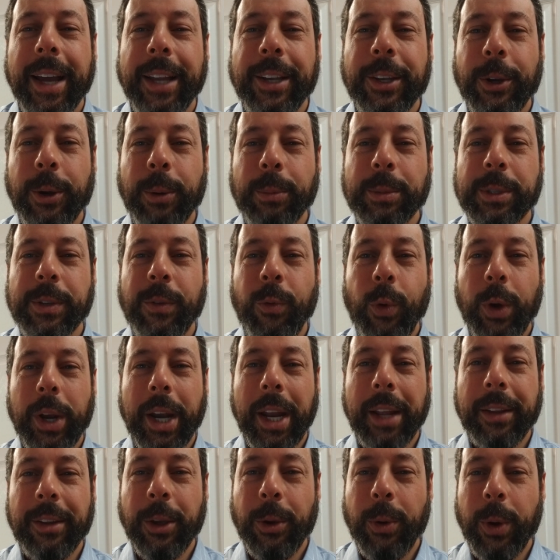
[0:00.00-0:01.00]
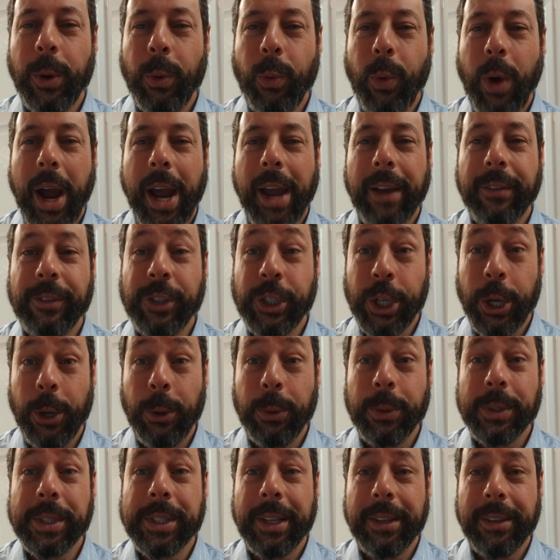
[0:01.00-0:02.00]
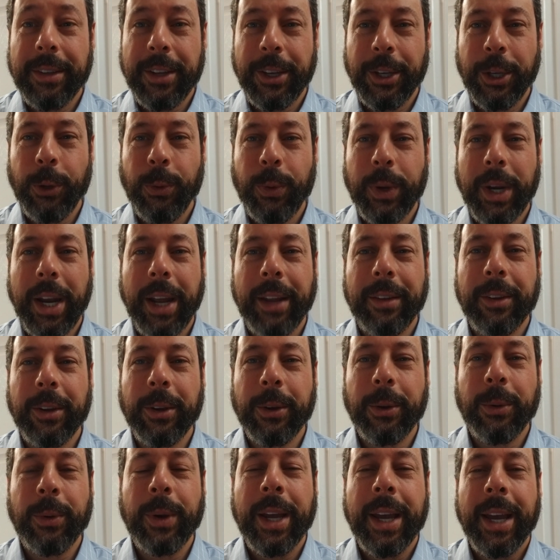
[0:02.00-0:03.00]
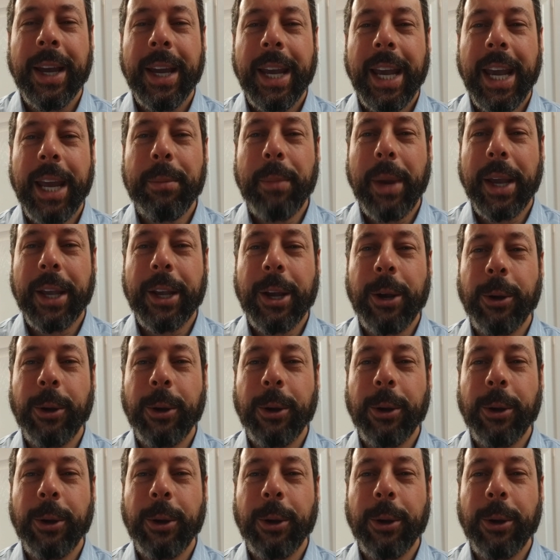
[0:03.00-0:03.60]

in terms of what I do and why I've chosen to do what I do in my